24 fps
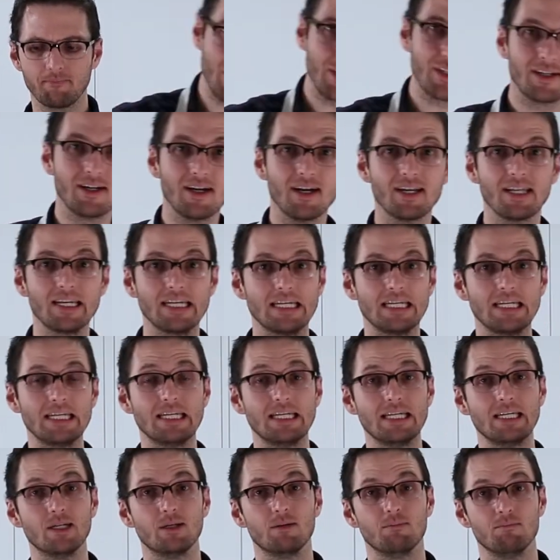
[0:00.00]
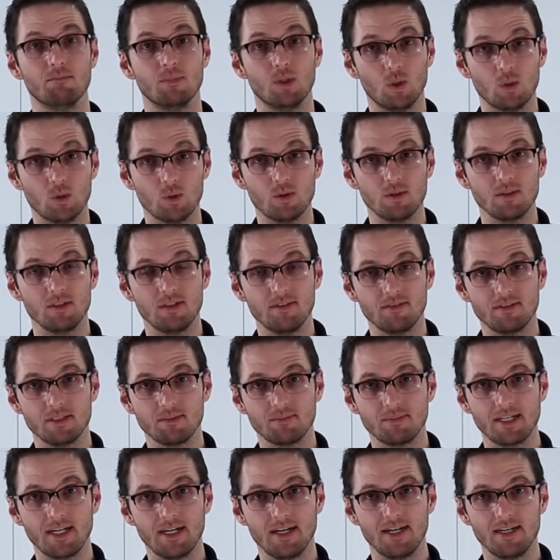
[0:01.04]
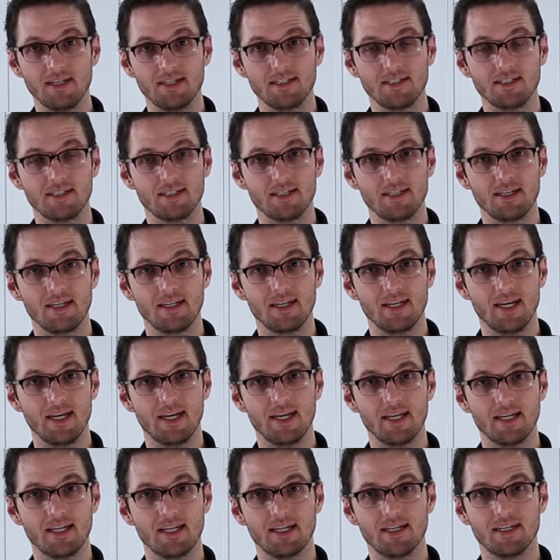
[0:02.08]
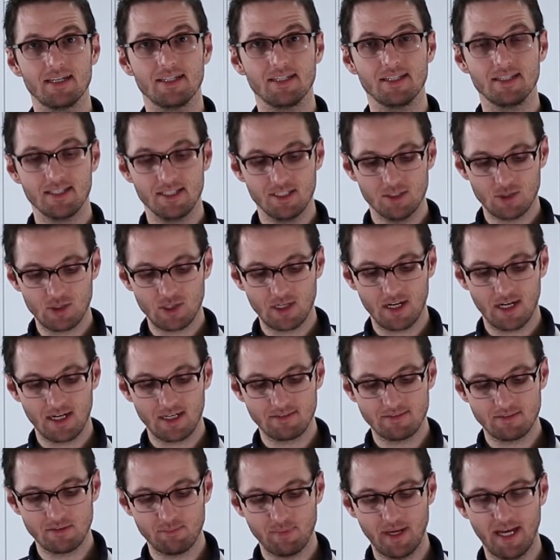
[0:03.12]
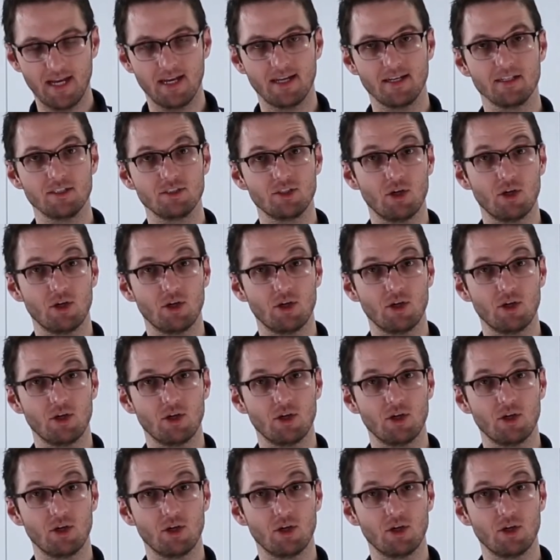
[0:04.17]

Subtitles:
You're gonna need a mold of some kind, and these are kind of a pain.